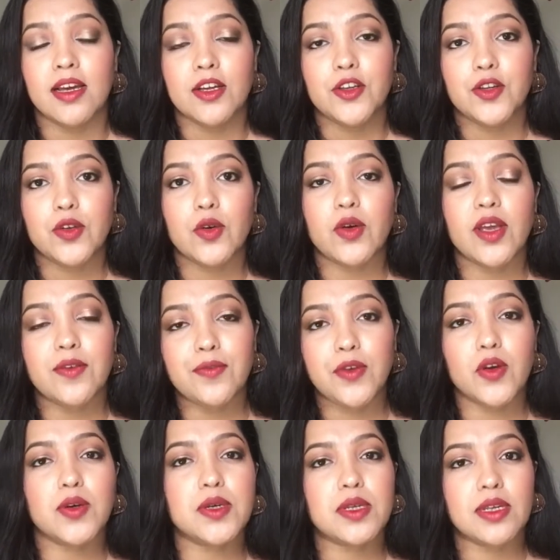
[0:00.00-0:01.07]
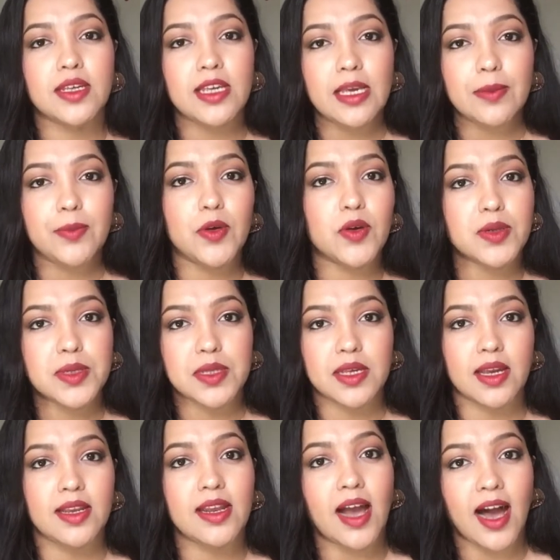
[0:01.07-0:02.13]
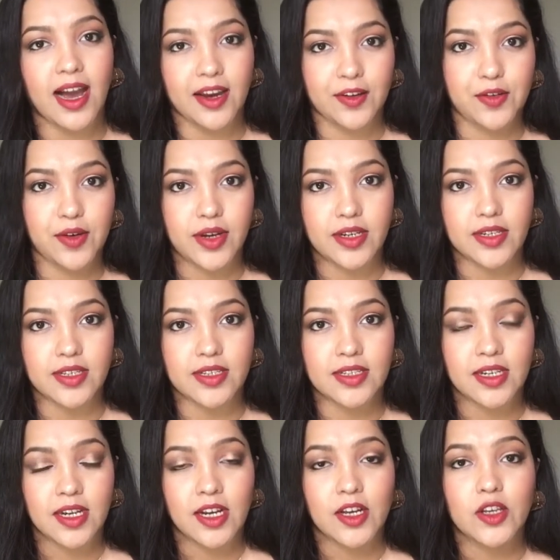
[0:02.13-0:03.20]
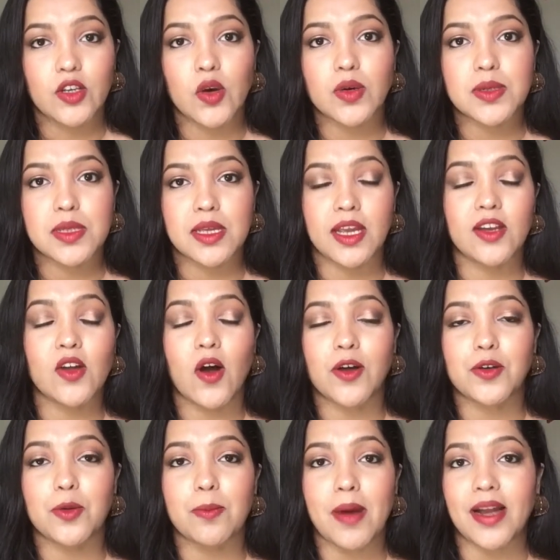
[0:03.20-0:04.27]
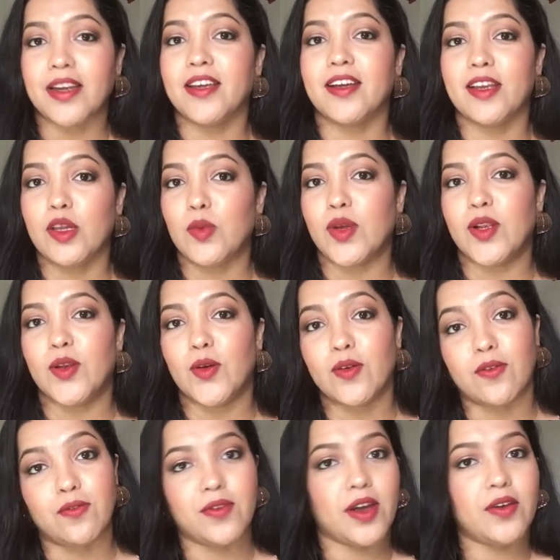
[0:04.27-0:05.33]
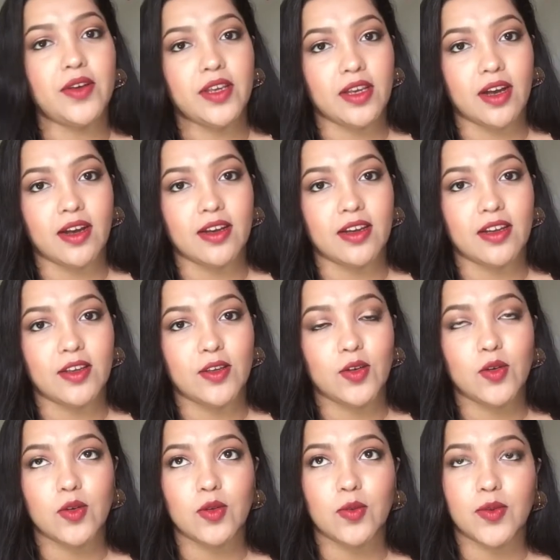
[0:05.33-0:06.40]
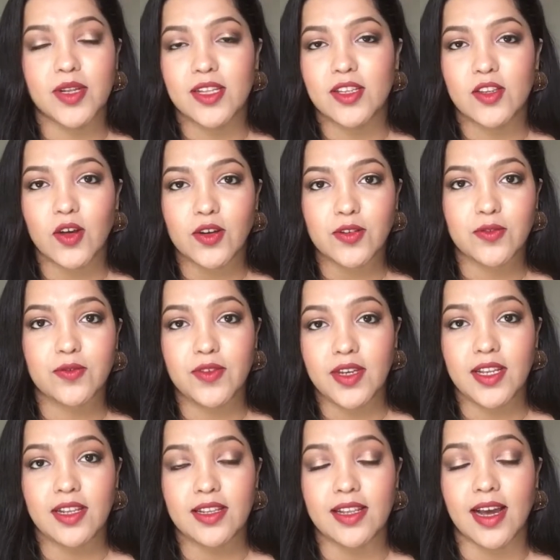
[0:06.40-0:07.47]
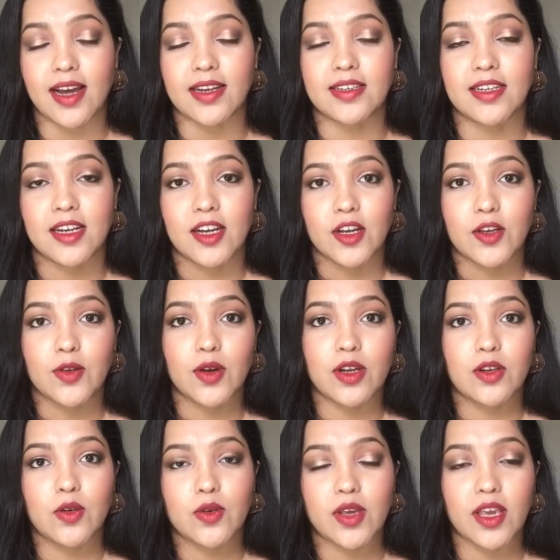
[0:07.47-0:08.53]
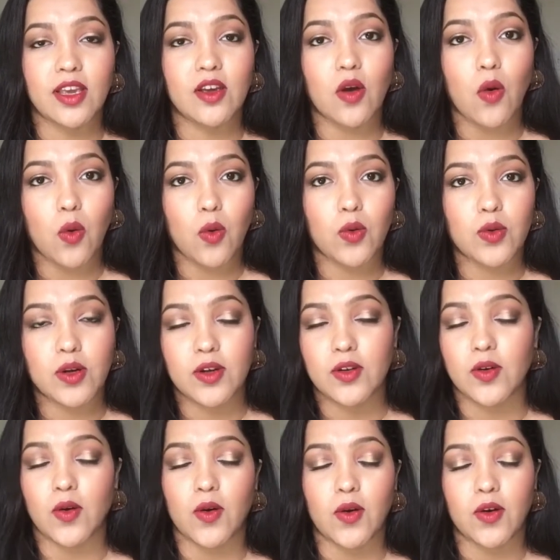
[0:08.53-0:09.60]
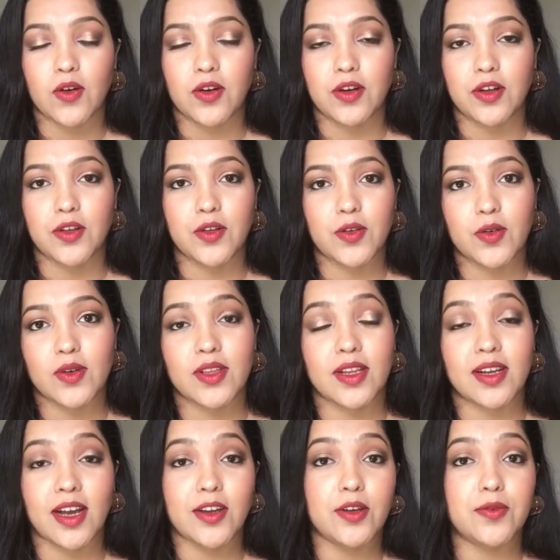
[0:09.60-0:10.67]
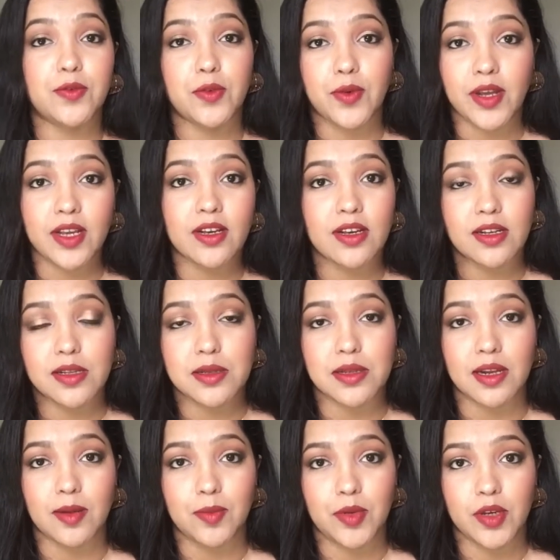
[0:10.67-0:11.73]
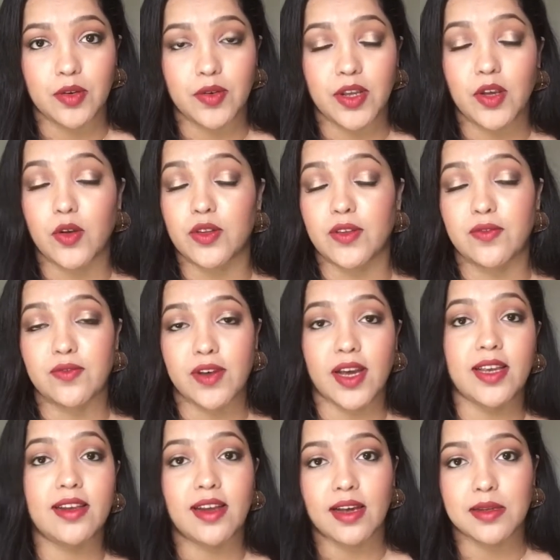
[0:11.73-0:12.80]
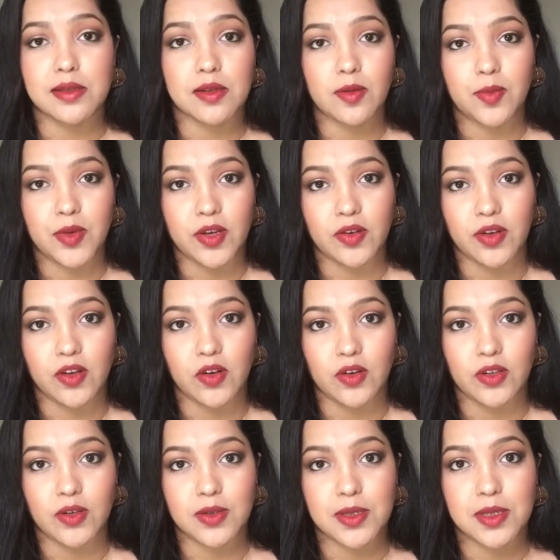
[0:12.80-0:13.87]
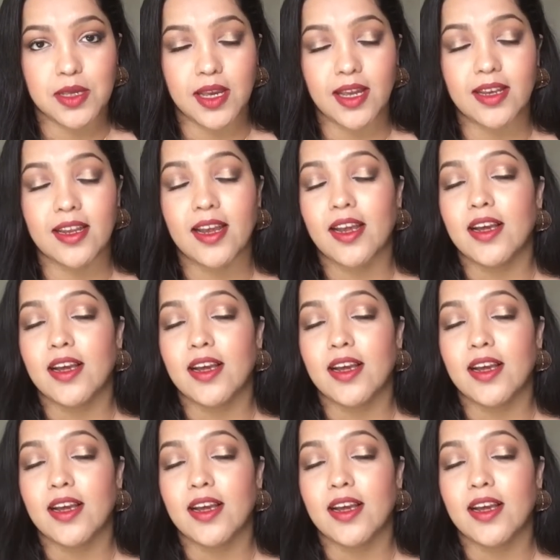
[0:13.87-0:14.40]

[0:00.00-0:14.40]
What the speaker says: if you keep your skin hydrated, your skin automatically will look very young. You will not feel that you are looking old, or the kind of wrinkles are appearing or the fine lines are appearing on your skin.